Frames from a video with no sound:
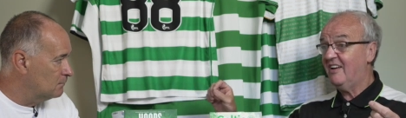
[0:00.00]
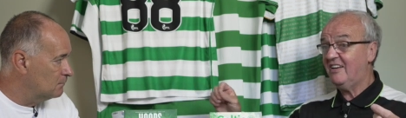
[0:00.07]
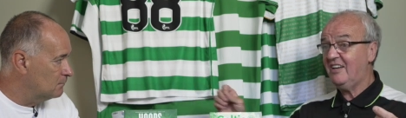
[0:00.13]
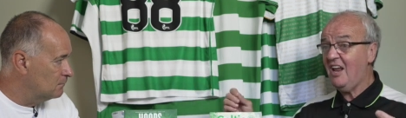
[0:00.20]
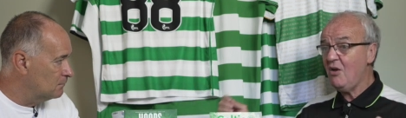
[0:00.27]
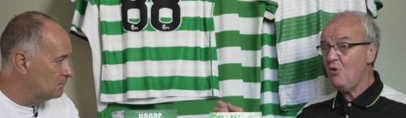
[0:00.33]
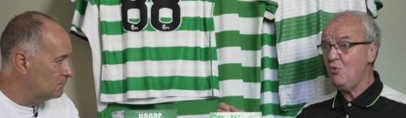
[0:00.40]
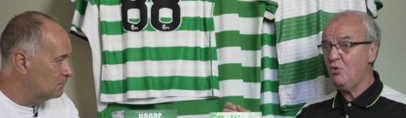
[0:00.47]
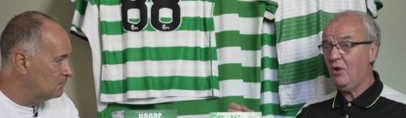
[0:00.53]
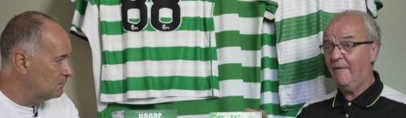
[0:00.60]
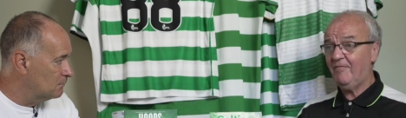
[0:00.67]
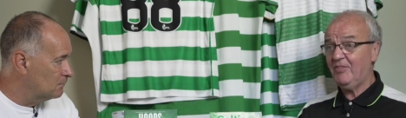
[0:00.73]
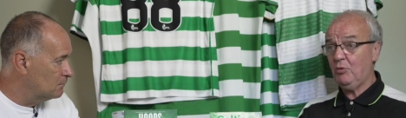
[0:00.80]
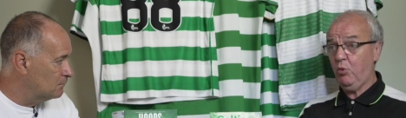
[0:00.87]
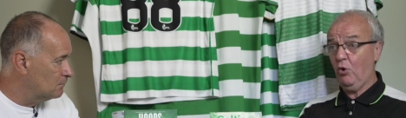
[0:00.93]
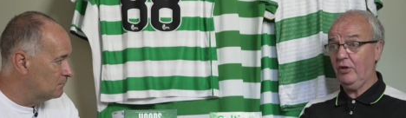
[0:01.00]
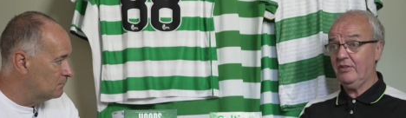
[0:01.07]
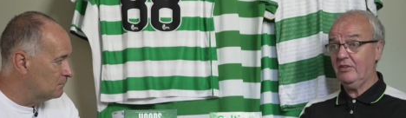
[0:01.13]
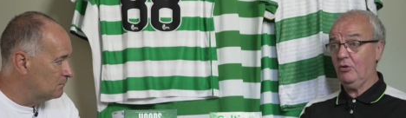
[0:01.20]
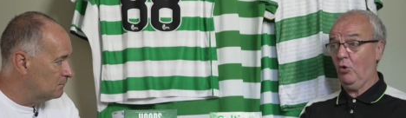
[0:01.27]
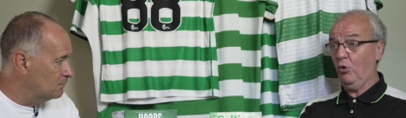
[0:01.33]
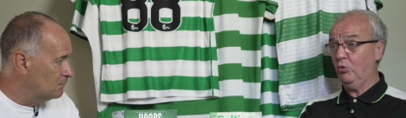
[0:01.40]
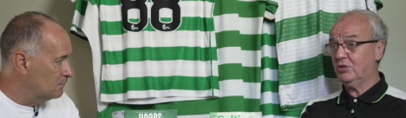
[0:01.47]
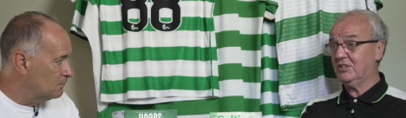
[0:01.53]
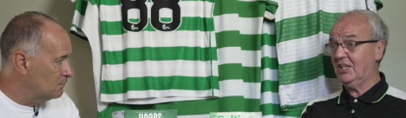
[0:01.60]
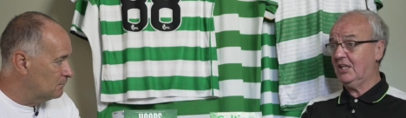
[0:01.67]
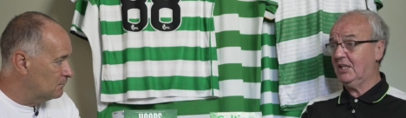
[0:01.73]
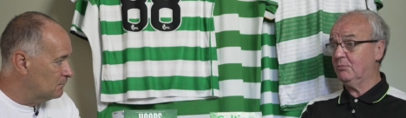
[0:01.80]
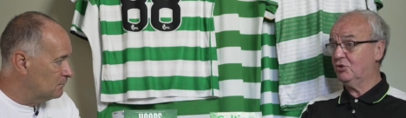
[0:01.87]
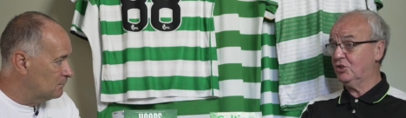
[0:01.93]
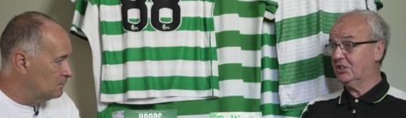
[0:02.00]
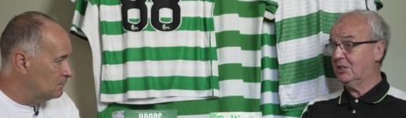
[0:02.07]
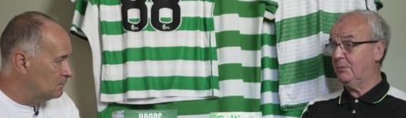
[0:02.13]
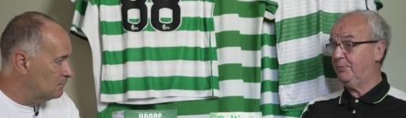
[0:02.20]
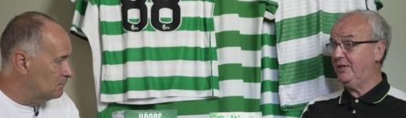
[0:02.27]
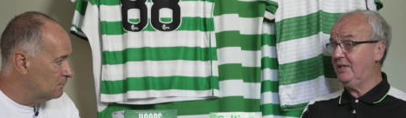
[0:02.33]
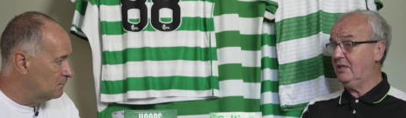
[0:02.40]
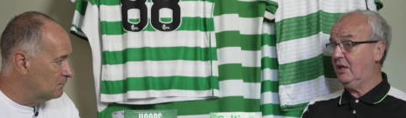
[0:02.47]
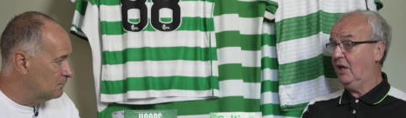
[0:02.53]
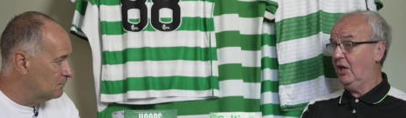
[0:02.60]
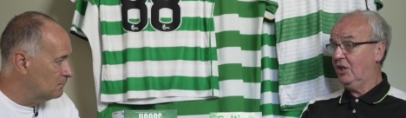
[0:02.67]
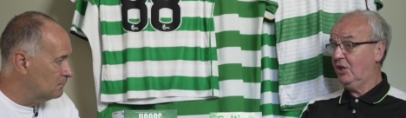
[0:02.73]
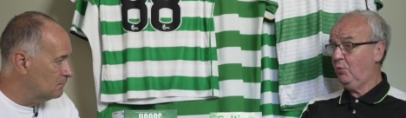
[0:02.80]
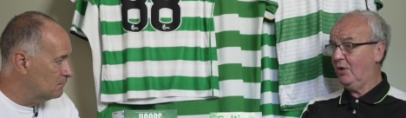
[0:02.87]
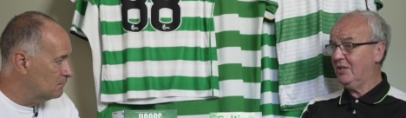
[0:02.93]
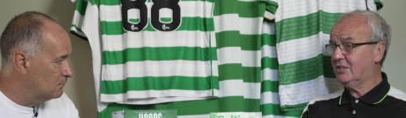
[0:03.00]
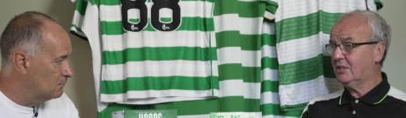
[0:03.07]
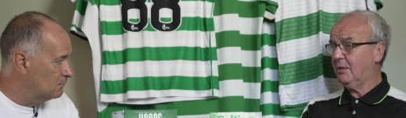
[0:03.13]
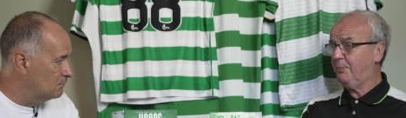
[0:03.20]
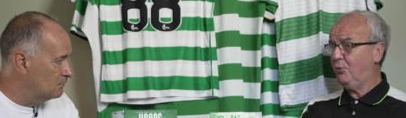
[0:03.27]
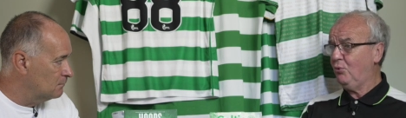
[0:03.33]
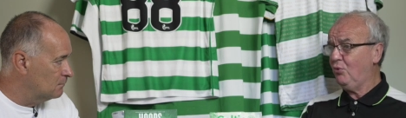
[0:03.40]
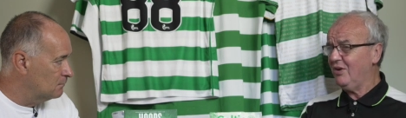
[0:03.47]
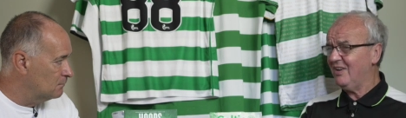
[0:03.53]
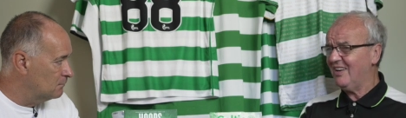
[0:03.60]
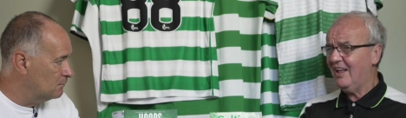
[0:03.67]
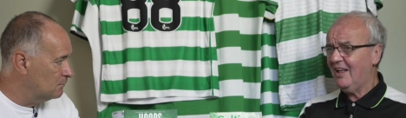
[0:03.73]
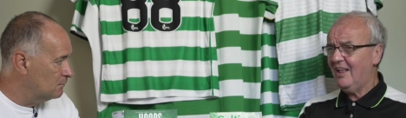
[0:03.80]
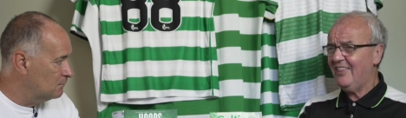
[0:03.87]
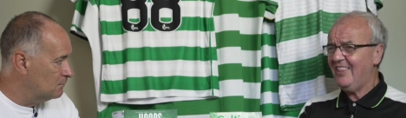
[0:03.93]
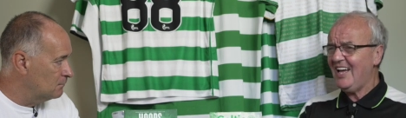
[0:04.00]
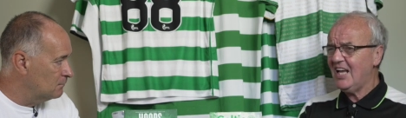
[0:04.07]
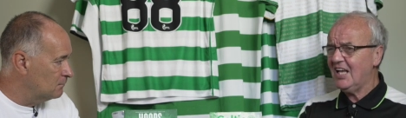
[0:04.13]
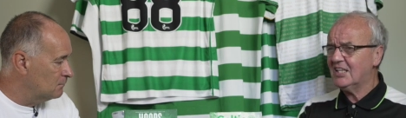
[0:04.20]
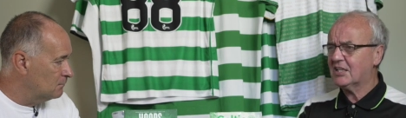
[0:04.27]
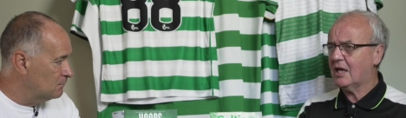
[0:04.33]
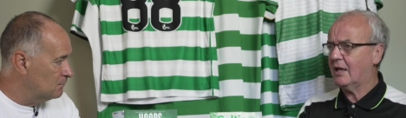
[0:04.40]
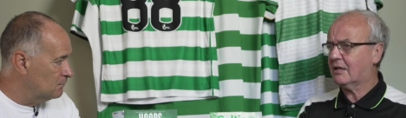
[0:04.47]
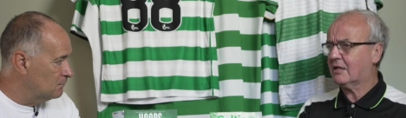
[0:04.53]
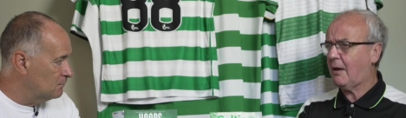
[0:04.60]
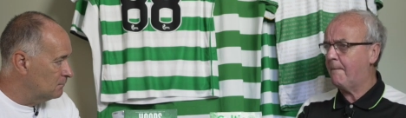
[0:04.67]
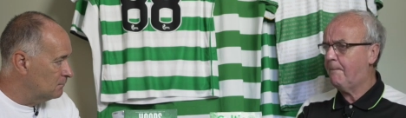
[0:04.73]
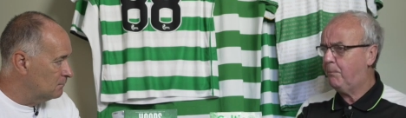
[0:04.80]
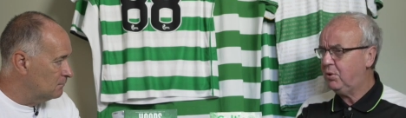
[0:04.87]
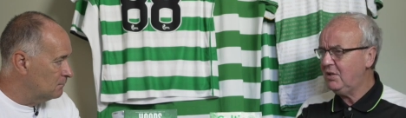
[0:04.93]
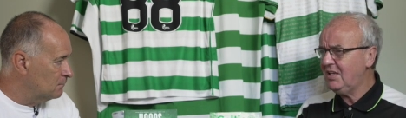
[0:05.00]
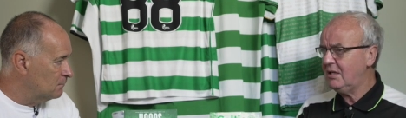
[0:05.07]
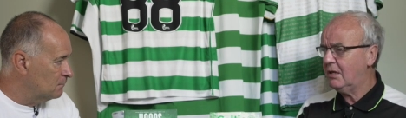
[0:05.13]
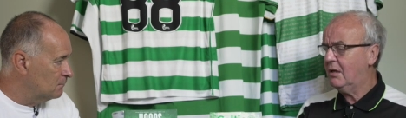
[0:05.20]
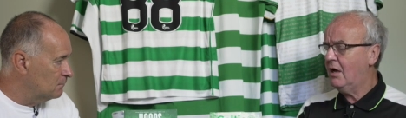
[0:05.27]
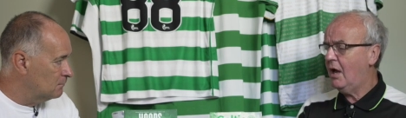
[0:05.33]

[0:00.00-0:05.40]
Speaker 1: Now they want the whole stadium just to be the one support. That is a complete